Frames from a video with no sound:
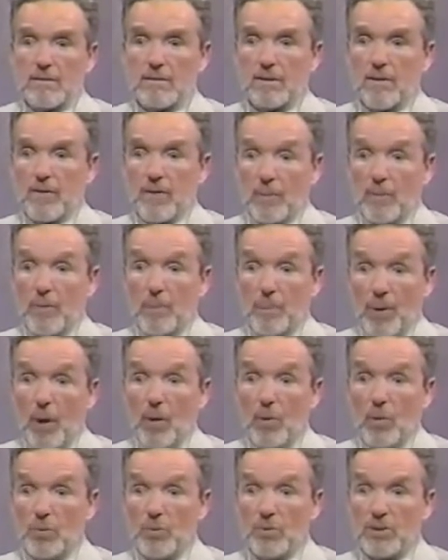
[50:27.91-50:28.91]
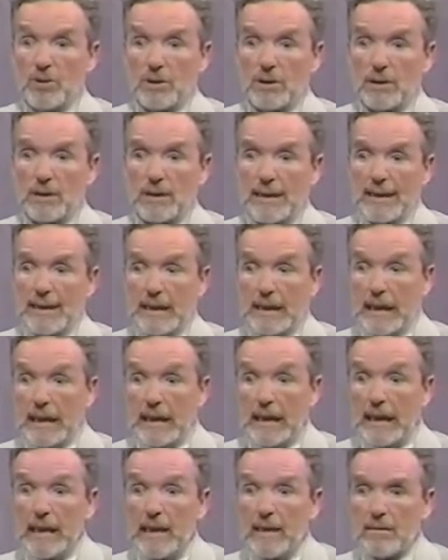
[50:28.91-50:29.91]
till they repose in
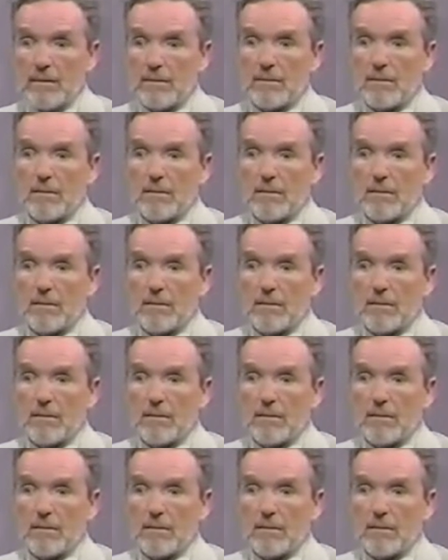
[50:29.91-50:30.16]
thee.